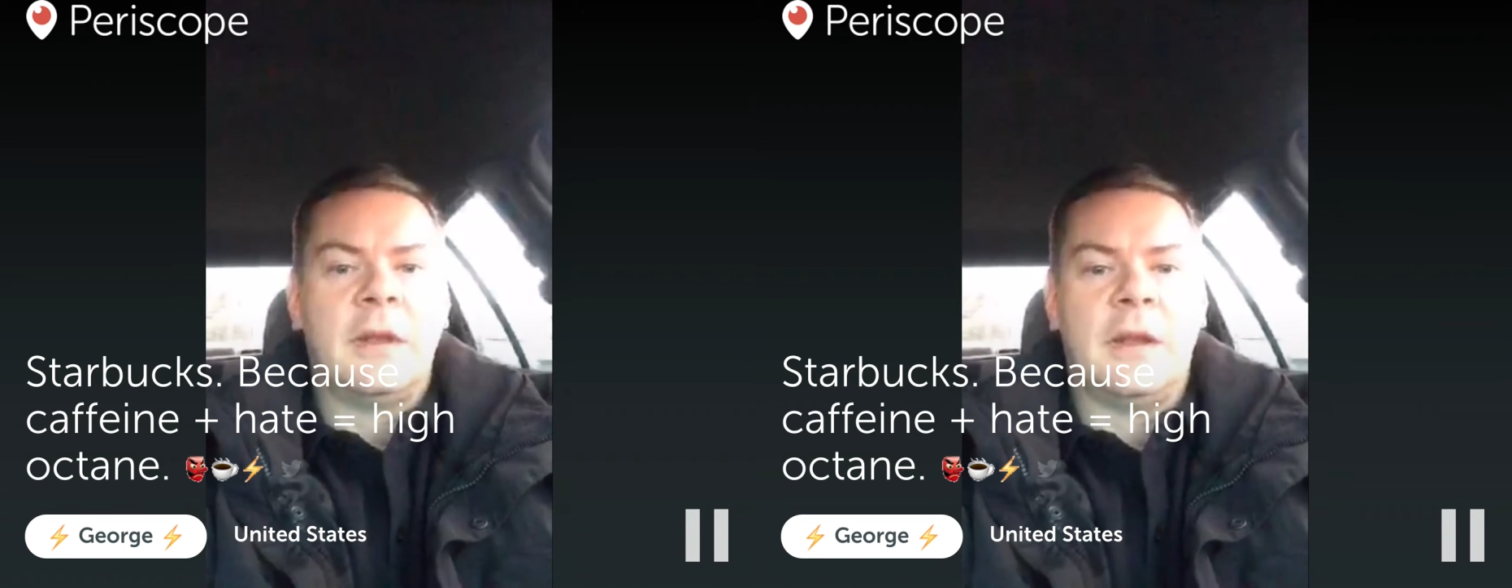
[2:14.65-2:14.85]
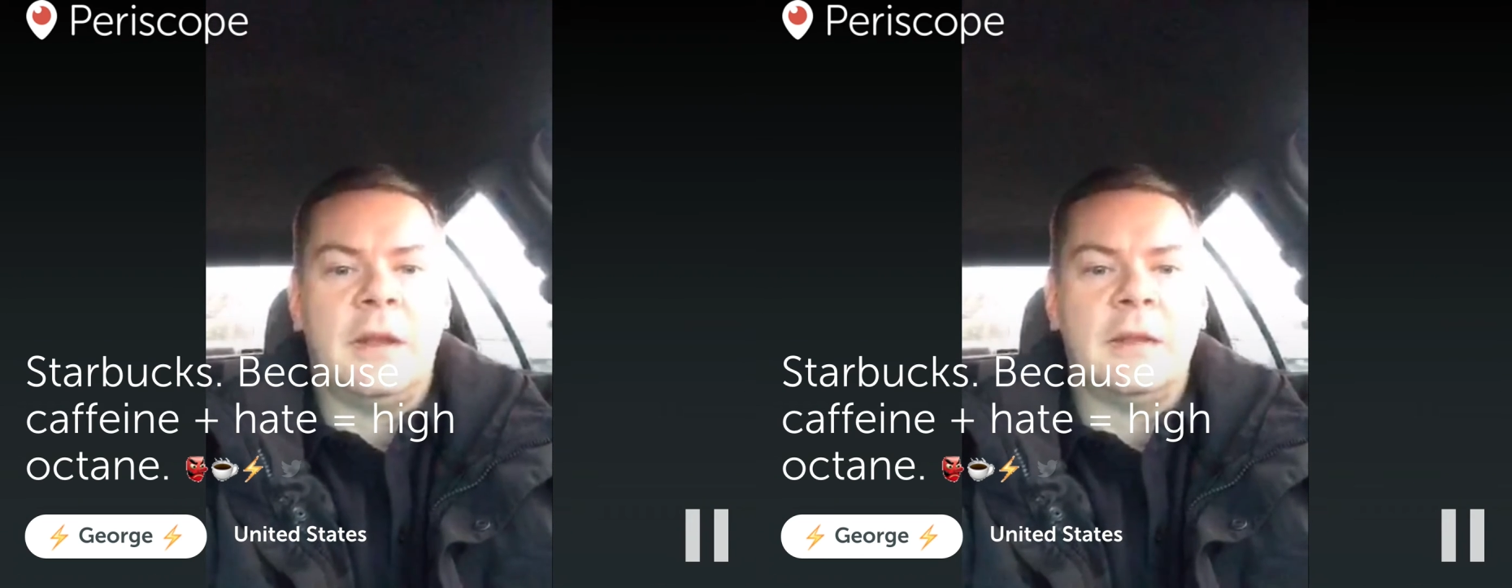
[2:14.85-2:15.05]

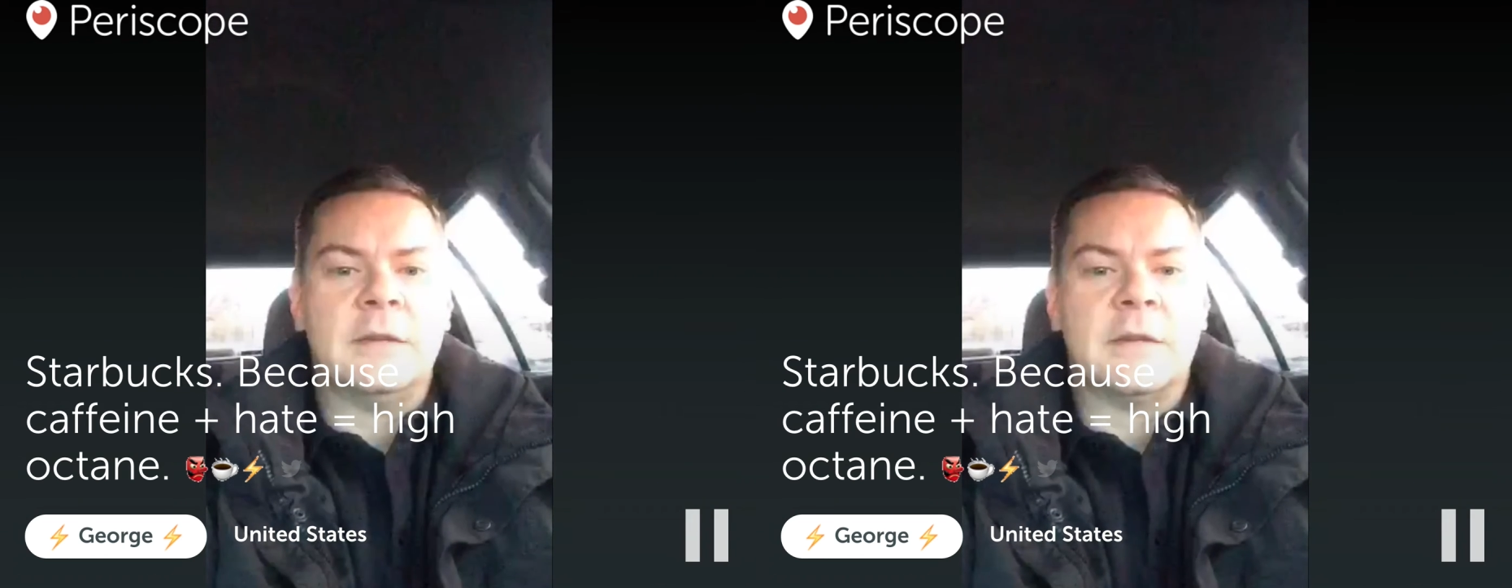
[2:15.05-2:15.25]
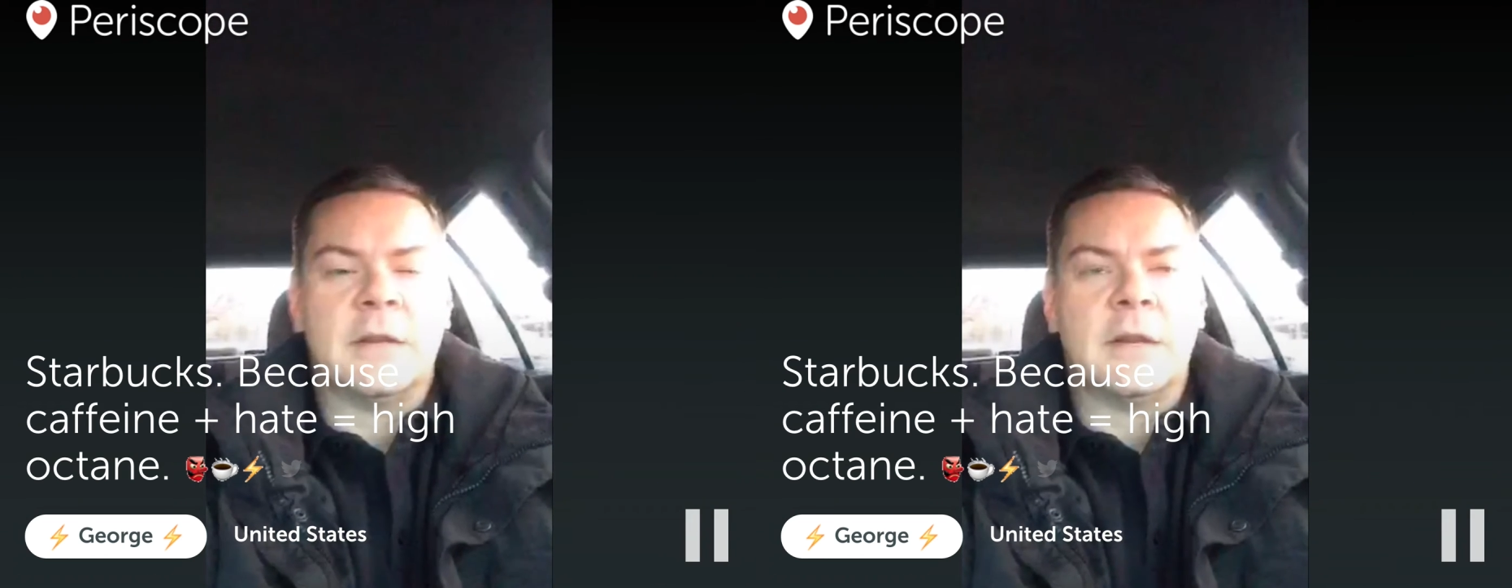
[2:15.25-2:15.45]

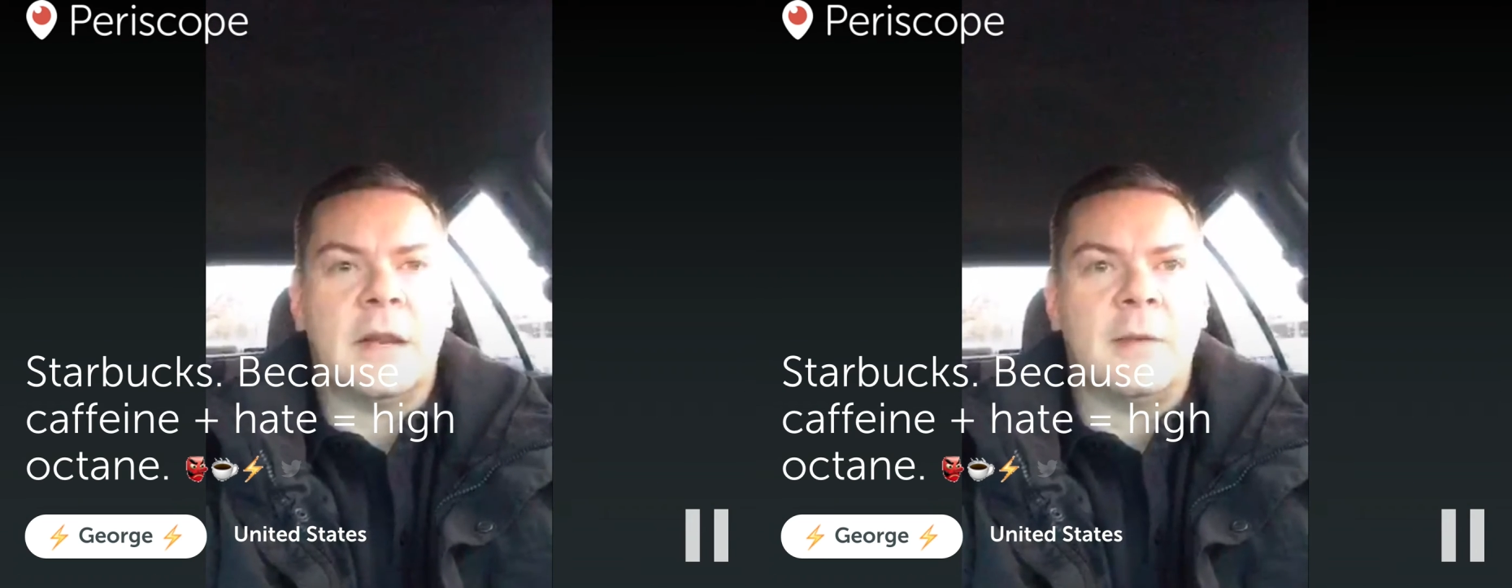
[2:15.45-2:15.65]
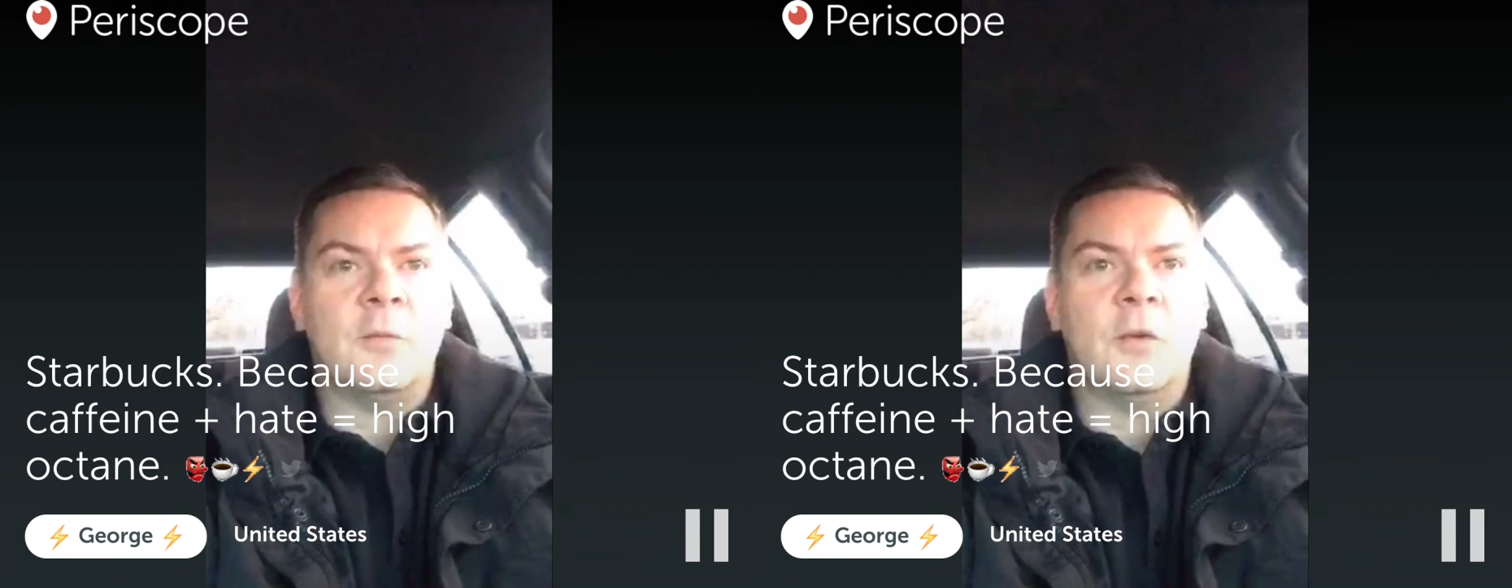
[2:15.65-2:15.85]
and
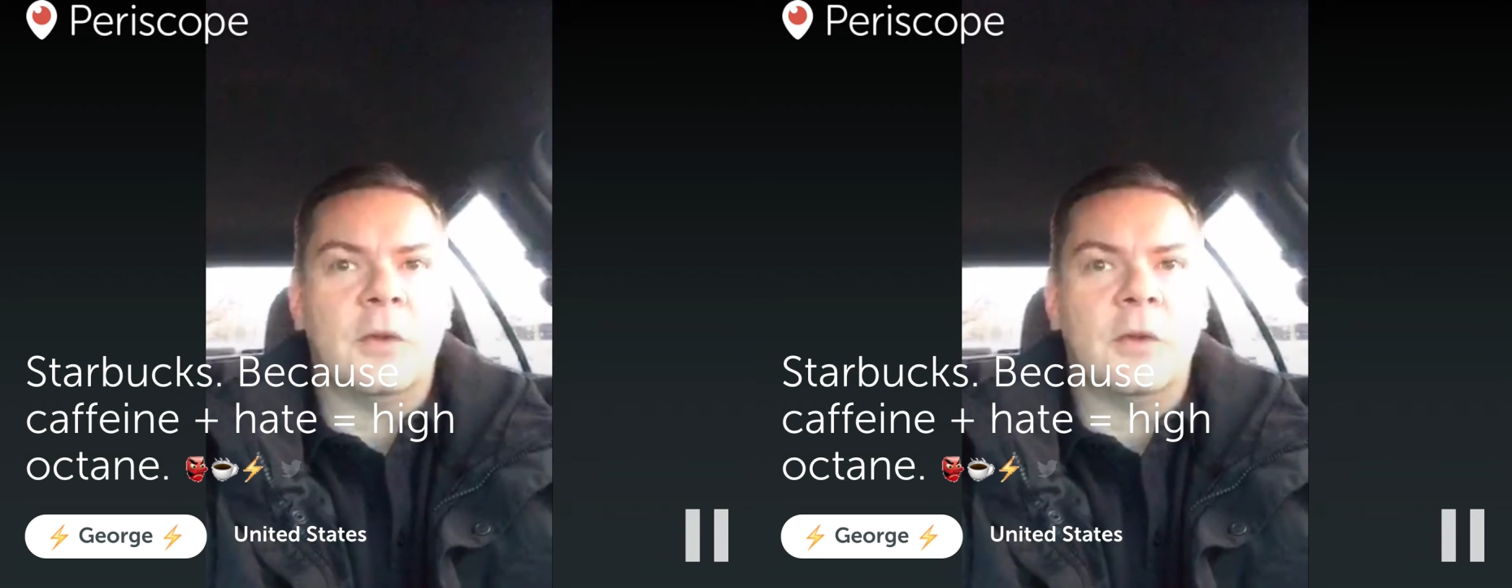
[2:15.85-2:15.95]
I'm